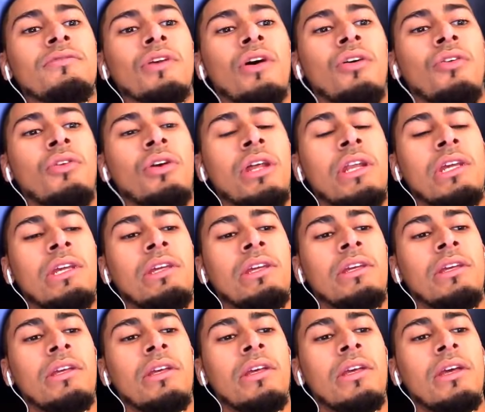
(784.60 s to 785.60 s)
already.
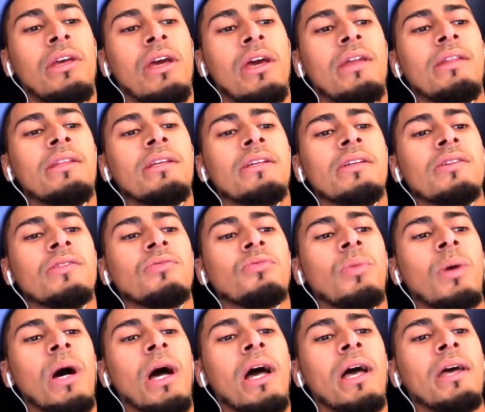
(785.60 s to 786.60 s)
And this is
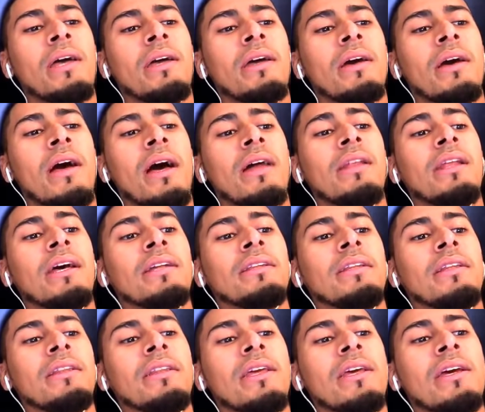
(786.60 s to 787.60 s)
why I like
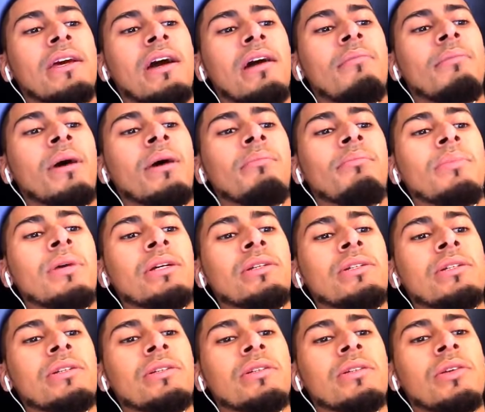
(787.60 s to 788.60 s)
to think I'm
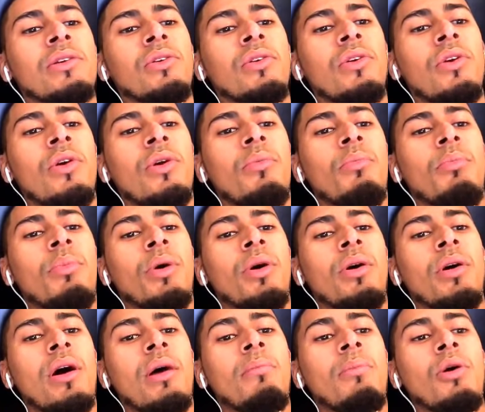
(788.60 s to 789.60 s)
ambitious.
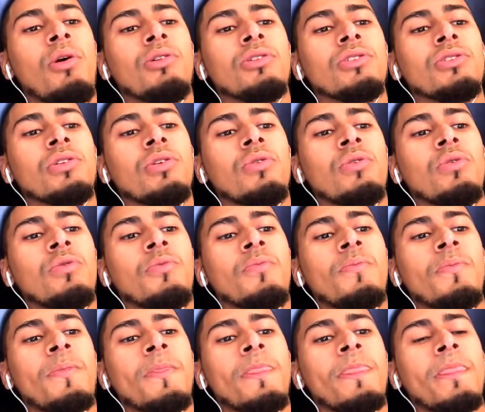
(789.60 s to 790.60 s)
But I'm also,
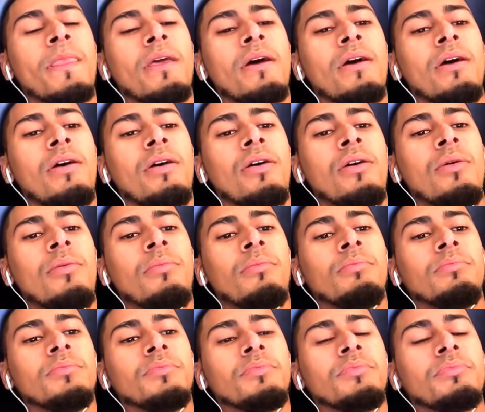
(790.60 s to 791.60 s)

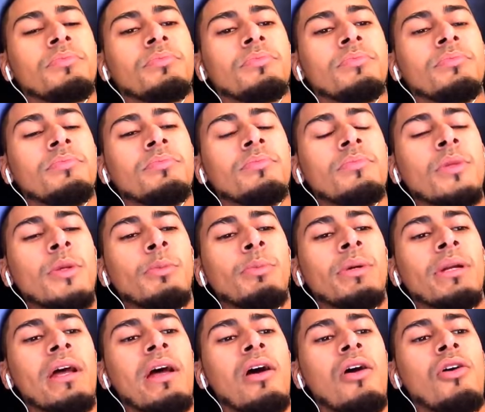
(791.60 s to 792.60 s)
um,
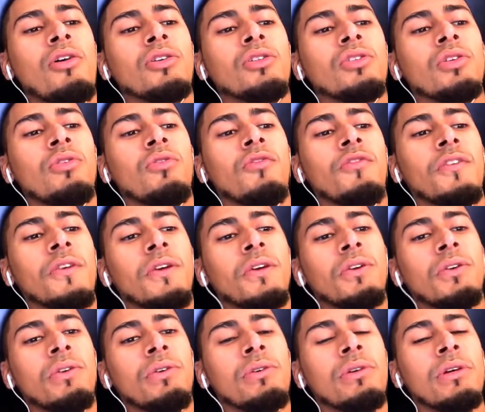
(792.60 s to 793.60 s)
but I also
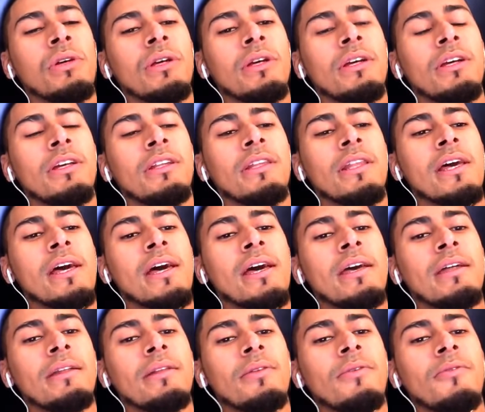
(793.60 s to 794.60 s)
feel that,